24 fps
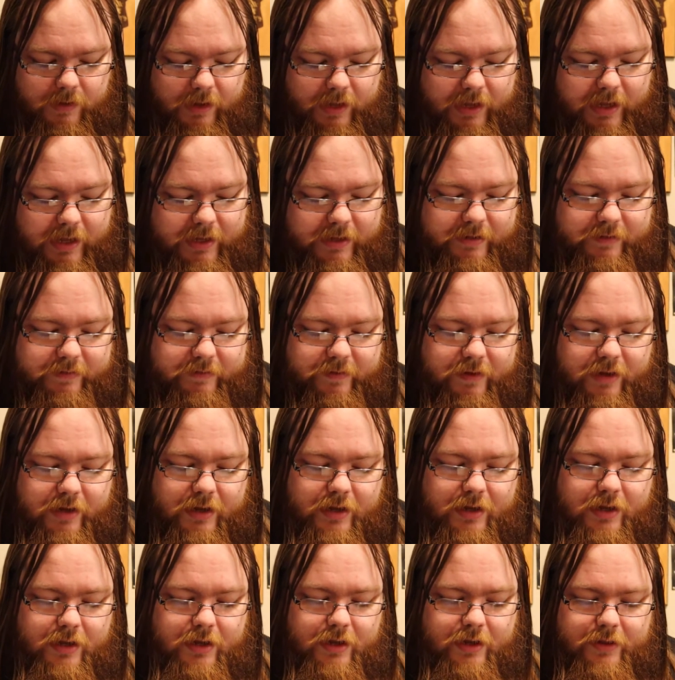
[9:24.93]
And
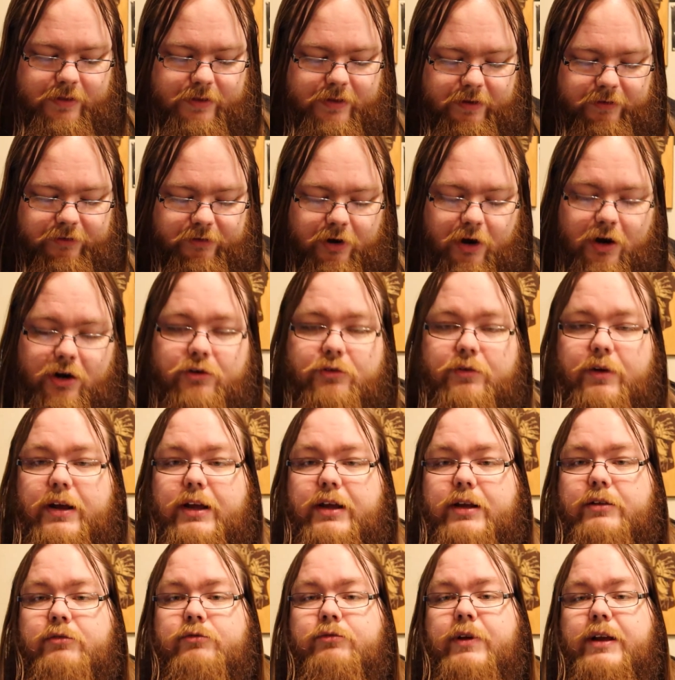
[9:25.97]
this card
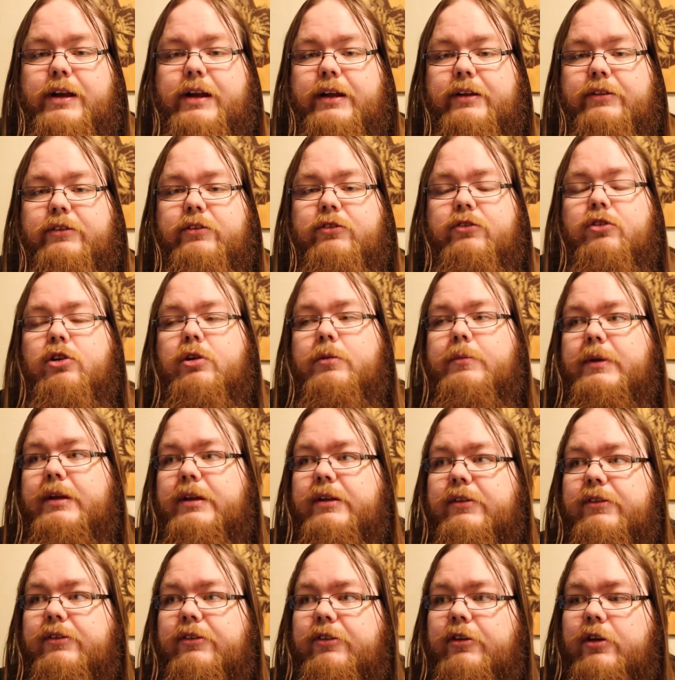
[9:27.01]
reading
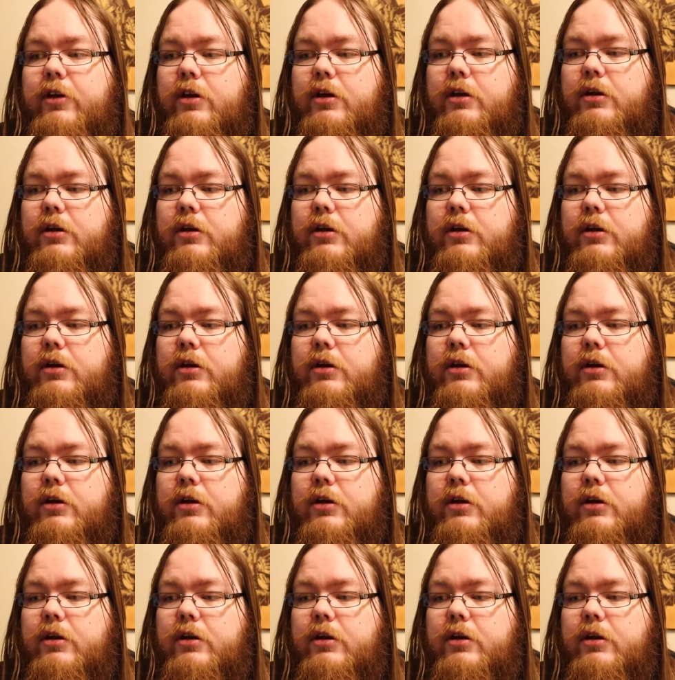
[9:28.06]
determines